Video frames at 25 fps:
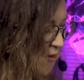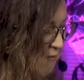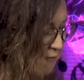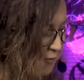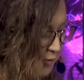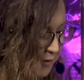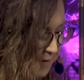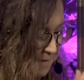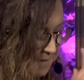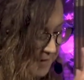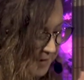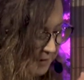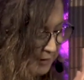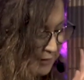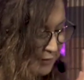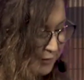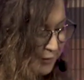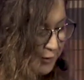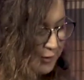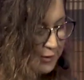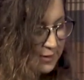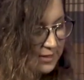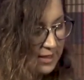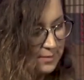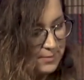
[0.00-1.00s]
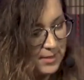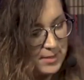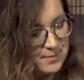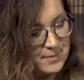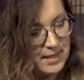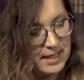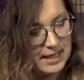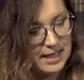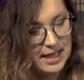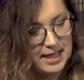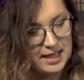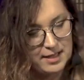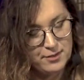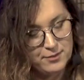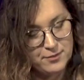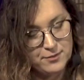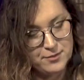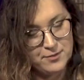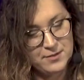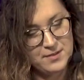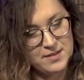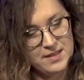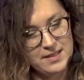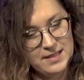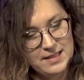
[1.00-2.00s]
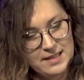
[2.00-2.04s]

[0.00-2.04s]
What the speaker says: For the very first time in my life,